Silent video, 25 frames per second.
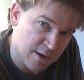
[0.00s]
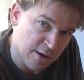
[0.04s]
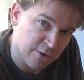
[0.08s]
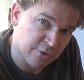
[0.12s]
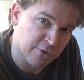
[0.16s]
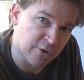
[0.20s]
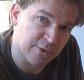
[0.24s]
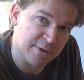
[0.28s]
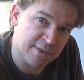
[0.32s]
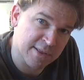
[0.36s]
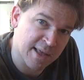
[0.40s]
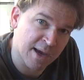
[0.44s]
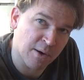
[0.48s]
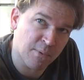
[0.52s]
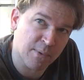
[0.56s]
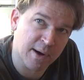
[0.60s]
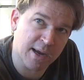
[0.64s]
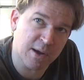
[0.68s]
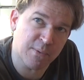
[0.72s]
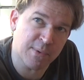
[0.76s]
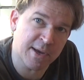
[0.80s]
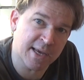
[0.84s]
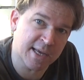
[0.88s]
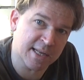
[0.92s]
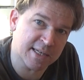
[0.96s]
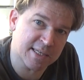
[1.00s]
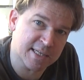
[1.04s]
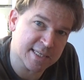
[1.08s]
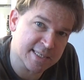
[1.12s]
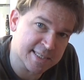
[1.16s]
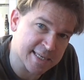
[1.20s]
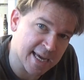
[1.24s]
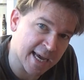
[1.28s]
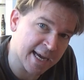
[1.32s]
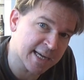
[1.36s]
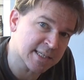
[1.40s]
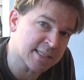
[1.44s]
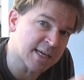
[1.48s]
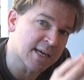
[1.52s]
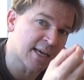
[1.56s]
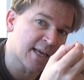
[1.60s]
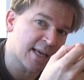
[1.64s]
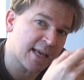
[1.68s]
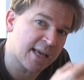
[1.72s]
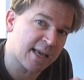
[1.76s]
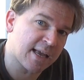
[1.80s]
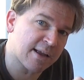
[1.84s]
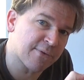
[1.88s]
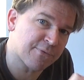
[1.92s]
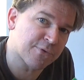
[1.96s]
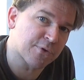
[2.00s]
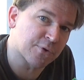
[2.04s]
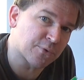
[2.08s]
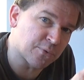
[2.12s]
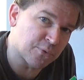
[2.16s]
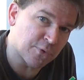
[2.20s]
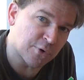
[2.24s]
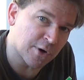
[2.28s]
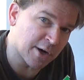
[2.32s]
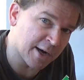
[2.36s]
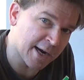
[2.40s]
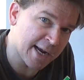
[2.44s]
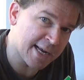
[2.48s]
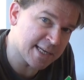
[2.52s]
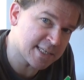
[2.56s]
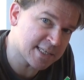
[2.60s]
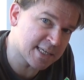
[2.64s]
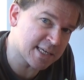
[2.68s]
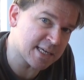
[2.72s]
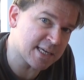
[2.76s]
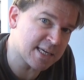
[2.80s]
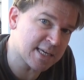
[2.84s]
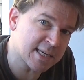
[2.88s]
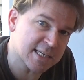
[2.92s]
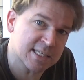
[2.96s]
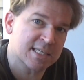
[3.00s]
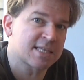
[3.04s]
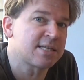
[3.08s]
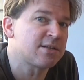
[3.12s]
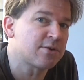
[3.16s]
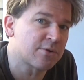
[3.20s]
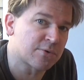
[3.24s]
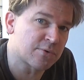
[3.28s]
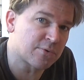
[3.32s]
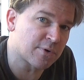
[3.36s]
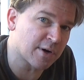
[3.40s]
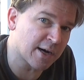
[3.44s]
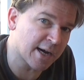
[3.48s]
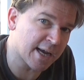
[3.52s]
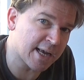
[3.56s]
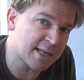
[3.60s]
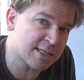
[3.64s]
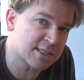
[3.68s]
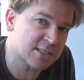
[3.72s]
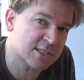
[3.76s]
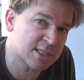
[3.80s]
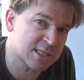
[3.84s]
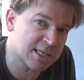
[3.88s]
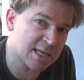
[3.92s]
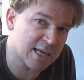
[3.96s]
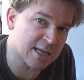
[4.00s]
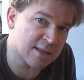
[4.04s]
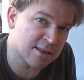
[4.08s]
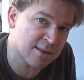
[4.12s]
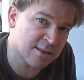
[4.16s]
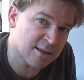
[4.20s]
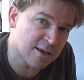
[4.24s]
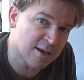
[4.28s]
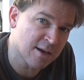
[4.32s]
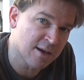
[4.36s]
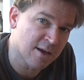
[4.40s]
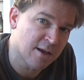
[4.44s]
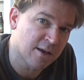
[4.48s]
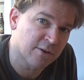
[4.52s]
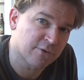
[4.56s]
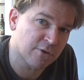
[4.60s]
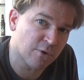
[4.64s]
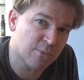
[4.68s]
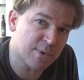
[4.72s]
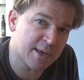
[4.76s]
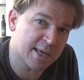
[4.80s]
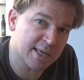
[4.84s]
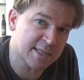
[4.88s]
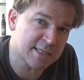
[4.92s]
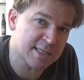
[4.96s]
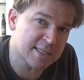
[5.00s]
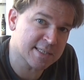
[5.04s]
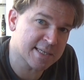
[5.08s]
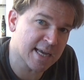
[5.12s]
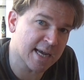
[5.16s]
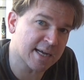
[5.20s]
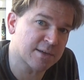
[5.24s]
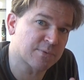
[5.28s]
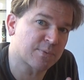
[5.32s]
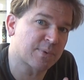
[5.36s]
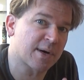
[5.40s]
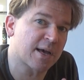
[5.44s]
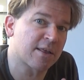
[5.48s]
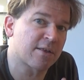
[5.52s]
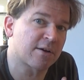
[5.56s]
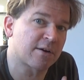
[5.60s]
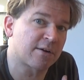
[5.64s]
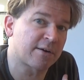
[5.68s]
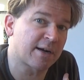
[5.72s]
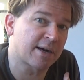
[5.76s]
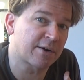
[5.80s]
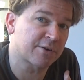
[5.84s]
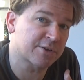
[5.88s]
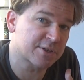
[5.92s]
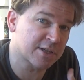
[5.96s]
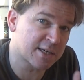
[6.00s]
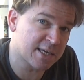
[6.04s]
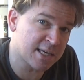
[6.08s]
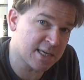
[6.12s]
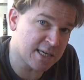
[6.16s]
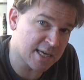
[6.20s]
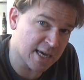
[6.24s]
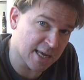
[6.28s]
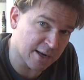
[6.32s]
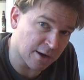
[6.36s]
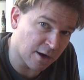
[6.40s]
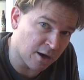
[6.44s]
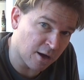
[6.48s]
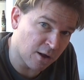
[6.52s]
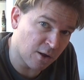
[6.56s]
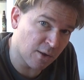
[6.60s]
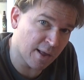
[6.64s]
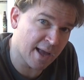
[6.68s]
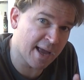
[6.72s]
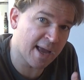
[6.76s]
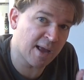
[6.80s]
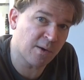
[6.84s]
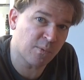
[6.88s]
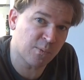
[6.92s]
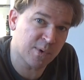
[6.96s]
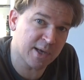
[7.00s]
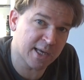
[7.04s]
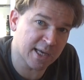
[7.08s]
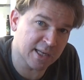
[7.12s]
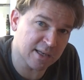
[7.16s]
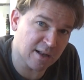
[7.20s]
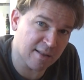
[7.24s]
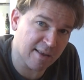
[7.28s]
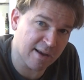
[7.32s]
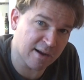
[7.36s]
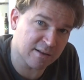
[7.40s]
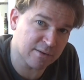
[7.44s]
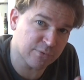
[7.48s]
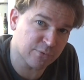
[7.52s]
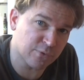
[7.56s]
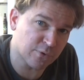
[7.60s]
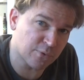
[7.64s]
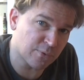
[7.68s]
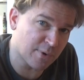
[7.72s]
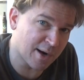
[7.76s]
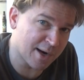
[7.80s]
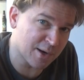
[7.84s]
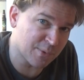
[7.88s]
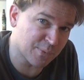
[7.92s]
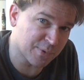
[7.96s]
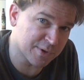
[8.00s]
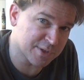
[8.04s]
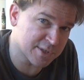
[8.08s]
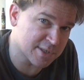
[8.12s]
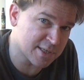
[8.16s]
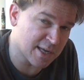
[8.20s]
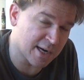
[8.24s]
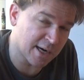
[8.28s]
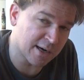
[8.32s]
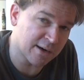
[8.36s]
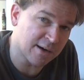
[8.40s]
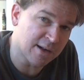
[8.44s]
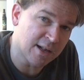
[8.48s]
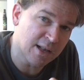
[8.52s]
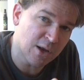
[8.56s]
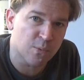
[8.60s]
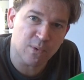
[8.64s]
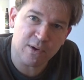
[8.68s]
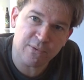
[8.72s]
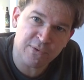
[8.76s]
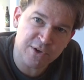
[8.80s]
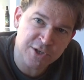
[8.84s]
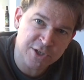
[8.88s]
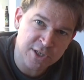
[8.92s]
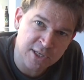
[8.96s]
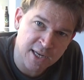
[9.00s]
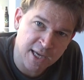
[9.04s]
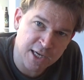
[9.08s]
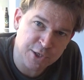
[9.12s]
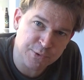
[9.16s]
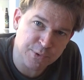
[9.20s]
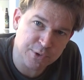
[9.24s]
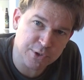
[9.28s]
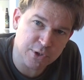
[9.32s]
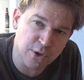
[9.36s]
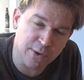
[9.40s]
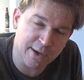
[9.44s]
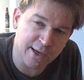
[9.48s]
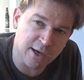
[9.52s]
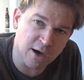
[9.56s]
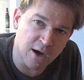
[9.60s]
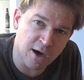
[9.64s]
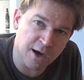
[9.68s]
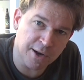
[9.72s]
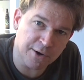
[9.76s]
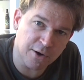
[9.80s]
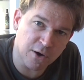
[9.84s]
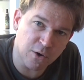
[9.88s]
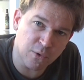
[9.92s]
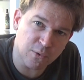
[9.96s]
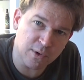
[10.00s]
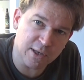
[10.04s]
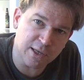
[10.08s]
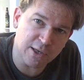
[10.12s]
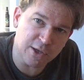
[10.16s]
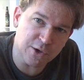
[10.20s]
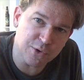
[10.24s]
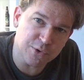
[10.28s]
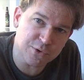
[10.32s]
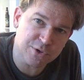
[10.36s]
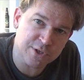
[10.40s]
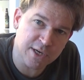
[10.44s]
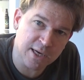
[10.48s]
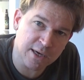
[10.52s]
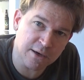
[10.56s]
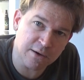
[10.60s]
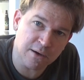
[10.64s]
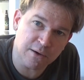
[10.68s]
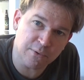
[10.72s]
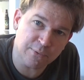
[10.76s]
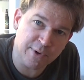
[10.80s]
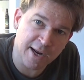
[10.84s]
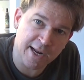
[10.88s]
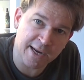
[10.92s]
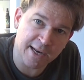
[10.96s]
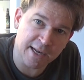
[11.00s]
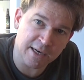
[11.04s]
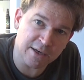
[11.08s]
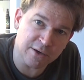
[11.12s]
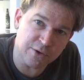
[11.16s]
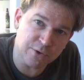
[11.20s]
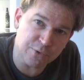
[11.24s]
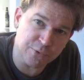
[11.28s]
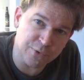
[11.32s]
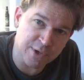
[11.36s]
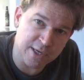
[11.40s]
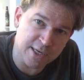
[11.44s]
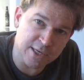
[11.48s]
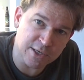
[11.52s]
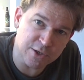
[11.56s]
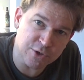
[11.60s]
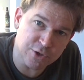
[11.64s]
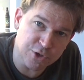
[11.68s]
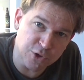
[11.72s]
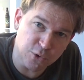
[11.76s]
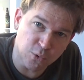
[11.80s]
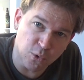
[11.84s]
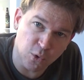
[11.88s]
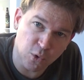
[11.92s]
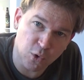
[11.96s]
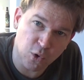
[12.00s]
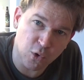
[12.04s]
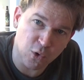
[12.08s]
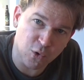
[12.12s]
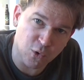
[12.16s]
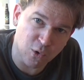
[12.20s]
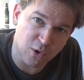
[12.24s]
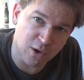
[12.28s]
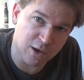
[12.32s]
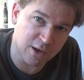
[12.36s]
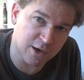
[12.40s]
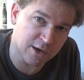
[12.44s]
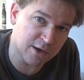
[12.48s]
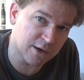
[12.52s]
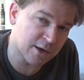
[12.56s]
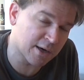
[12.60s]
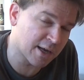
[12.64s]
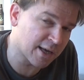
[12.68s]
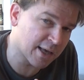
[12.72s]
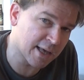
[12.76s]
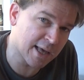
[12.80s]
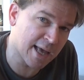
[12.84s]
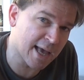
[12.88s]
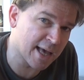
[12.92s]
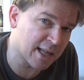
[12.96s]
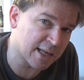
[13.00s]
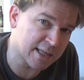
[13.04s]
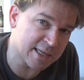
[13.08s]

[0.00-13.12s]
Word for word: So in that way we can detect if the right key is in the right slit. So we can detect whether there's a key at all and we can detect if the right one's there. We visualize what's going on only using red and green dual color uh,